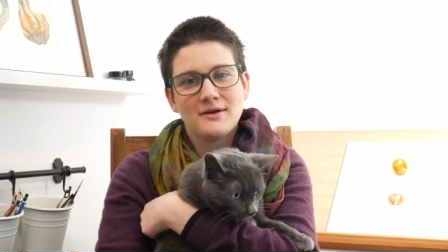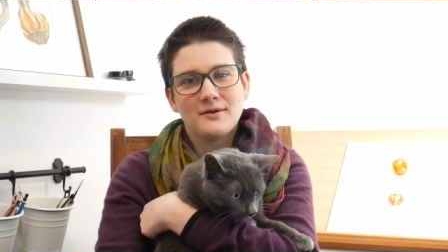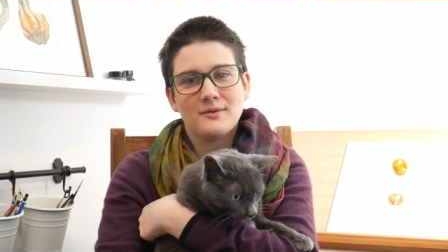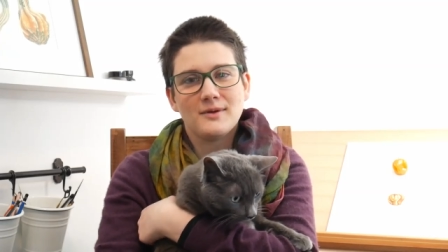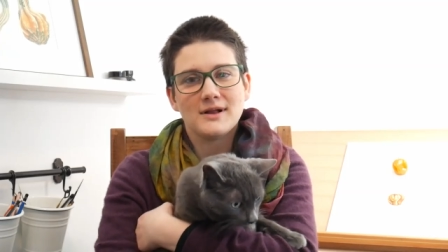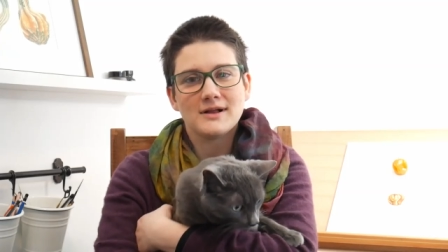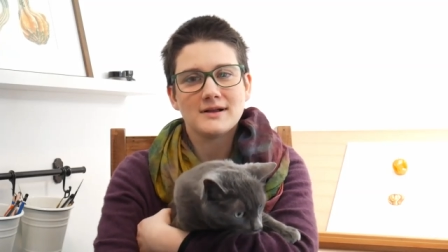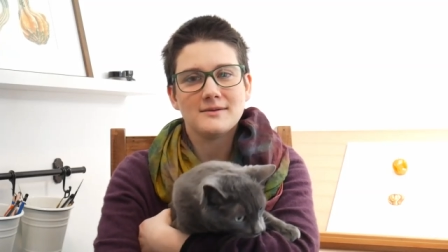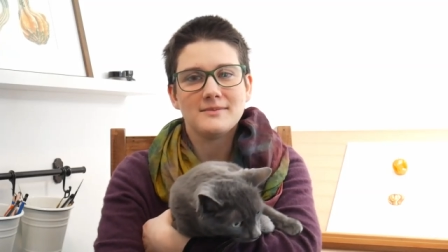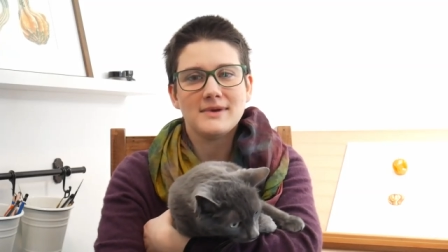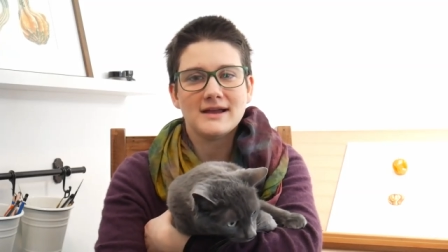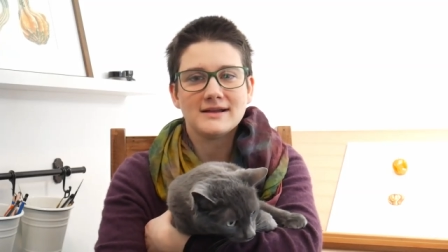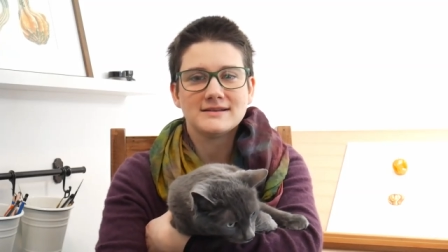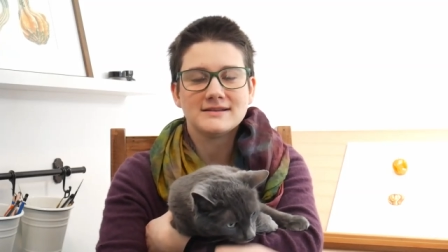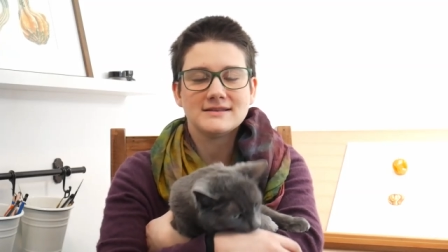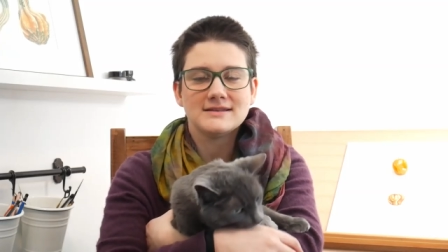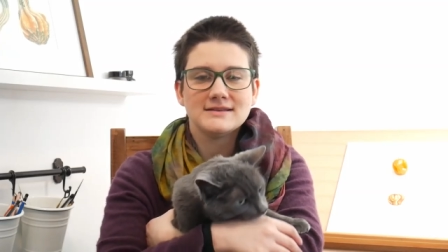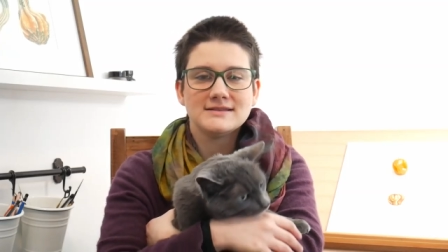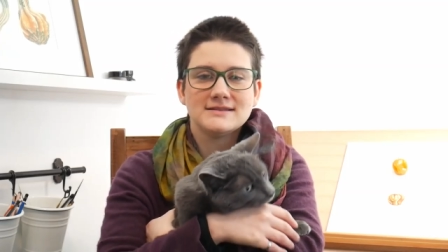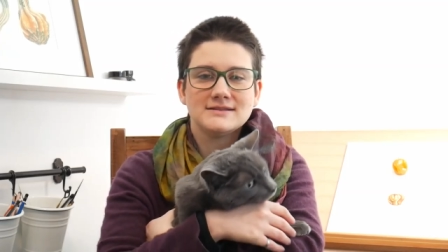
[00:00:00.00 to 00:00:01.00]
Welcome back
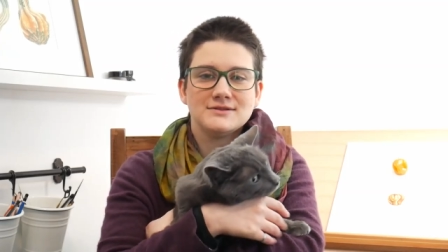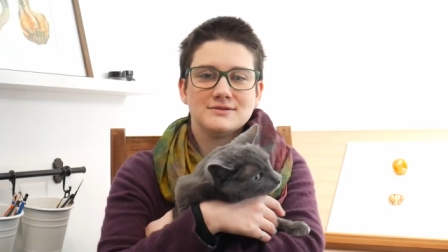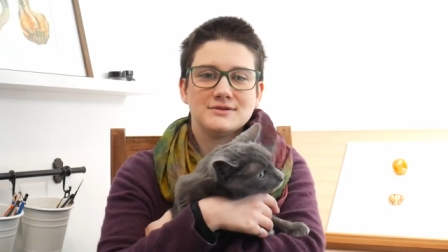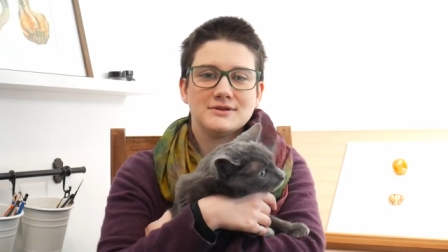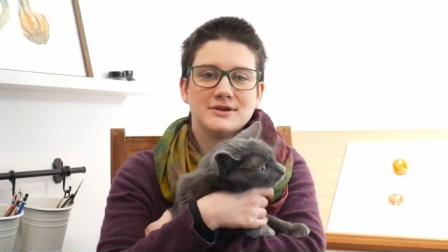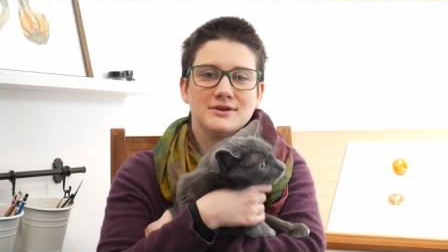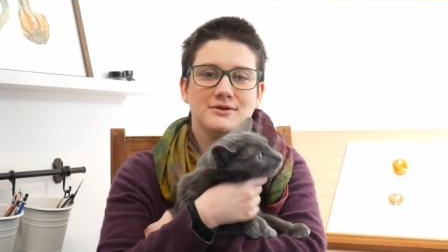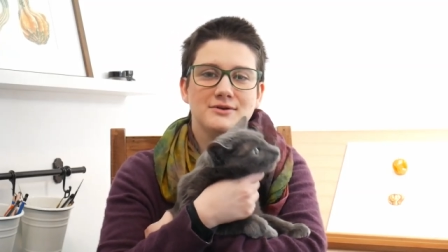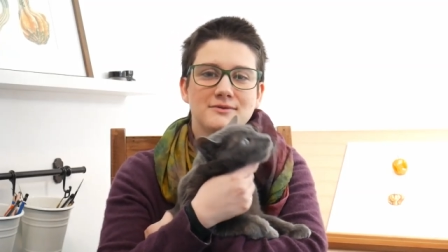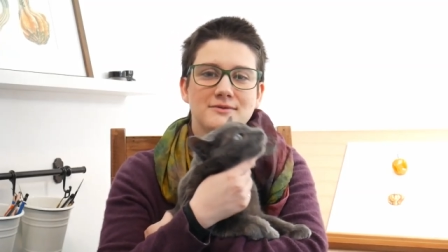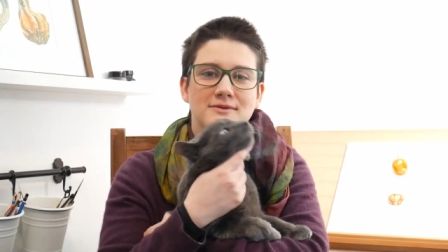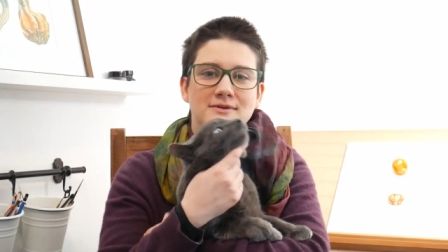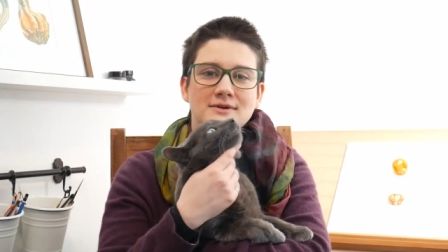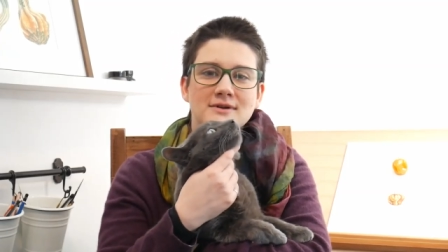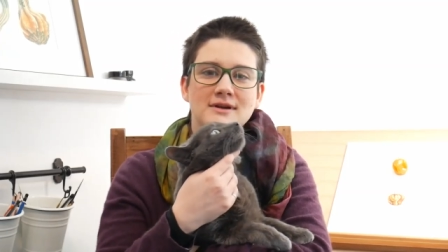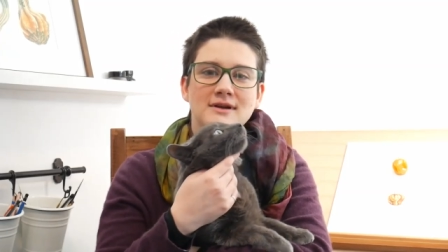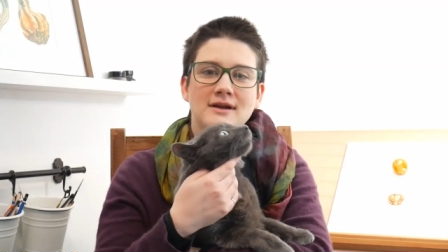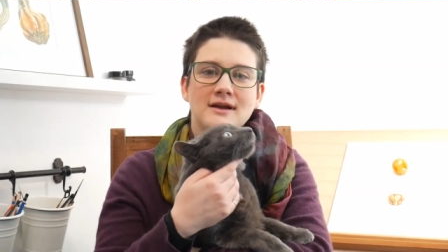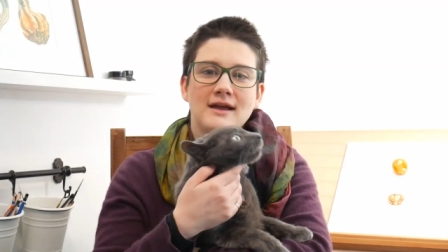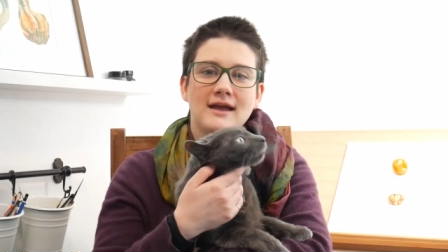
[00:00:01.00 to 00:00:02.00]
to the studio
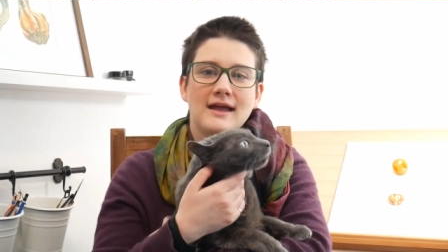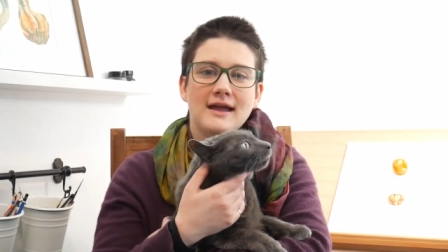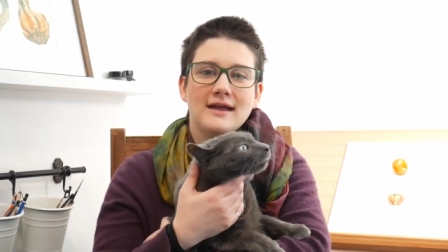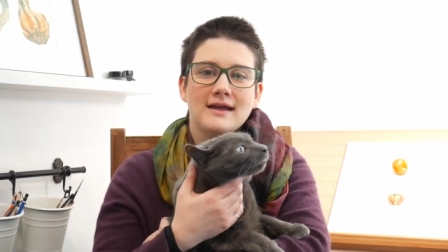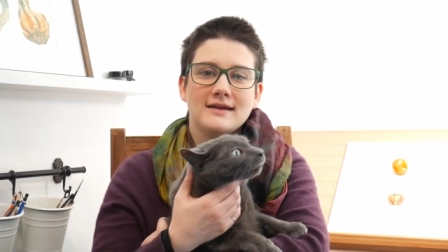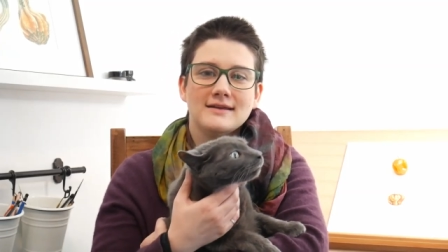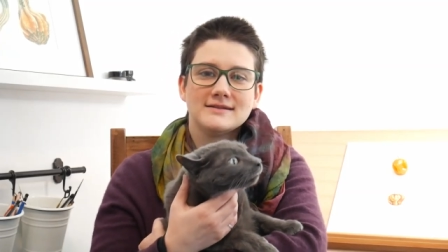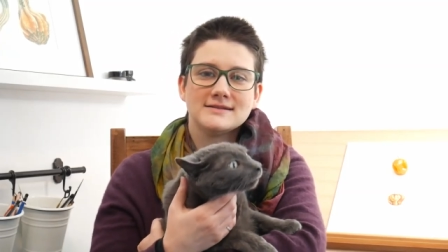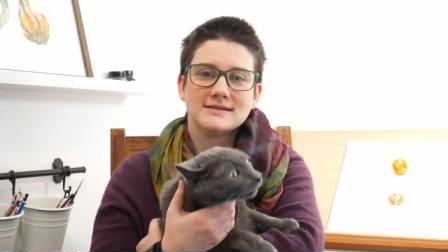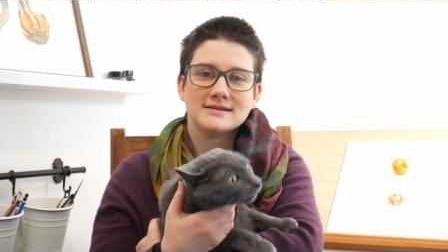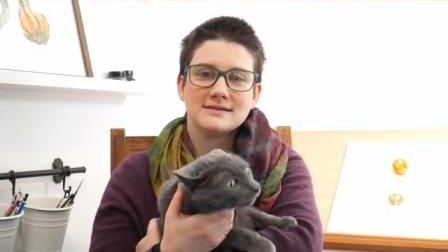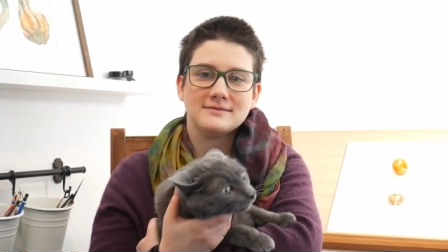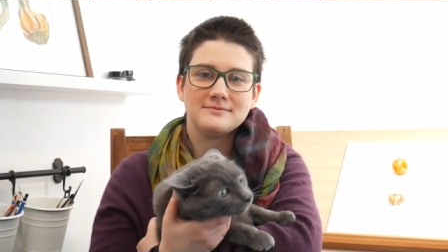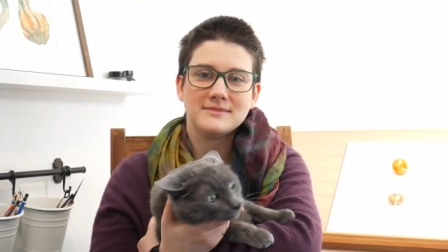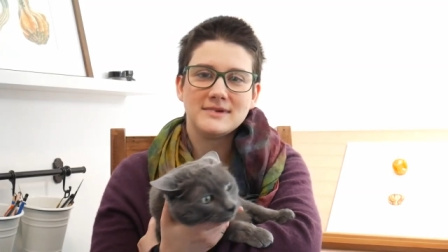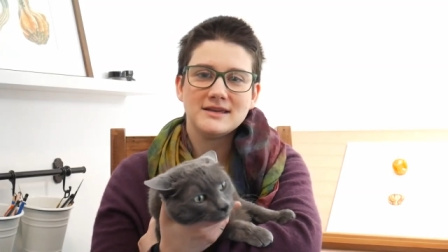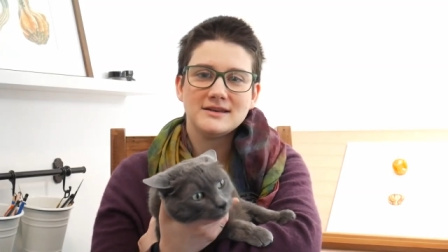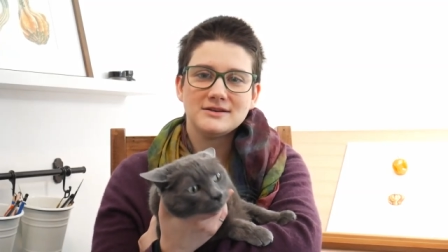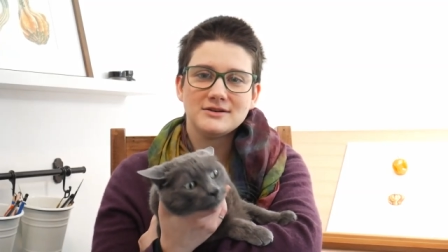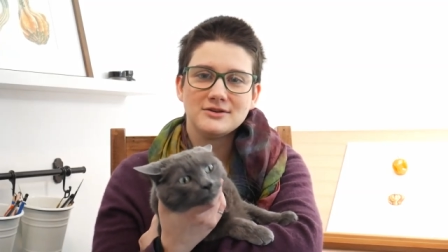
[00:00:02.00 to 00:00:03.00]
and
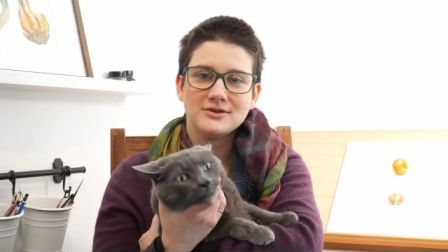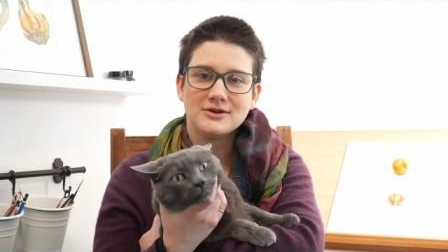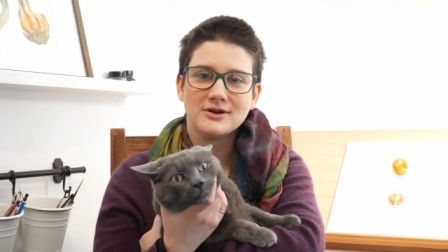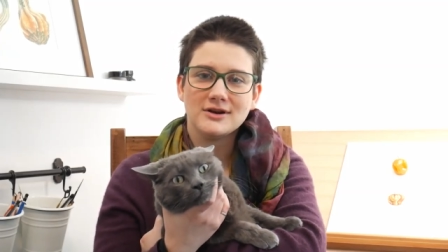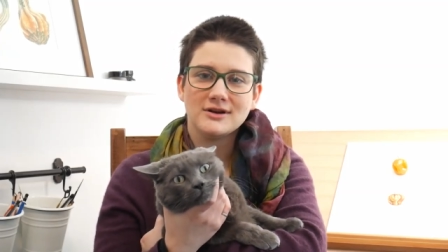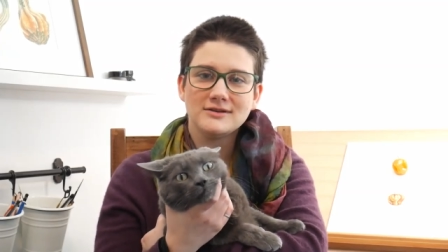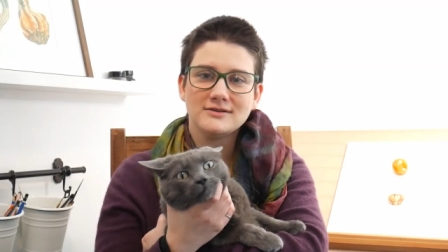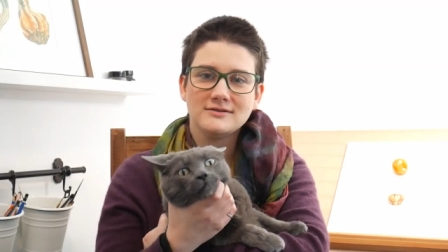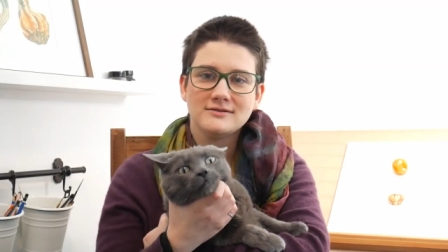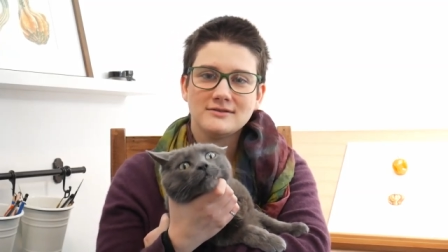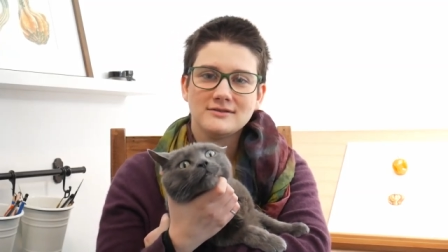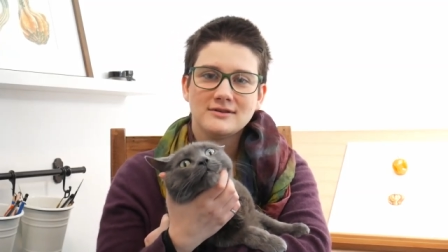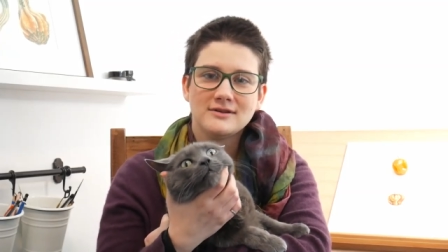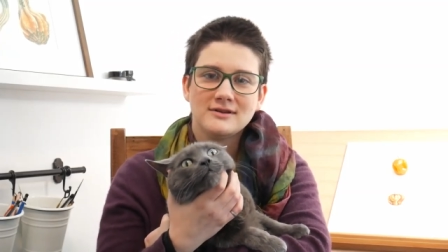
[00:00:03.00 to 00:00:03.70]
meet Neuron.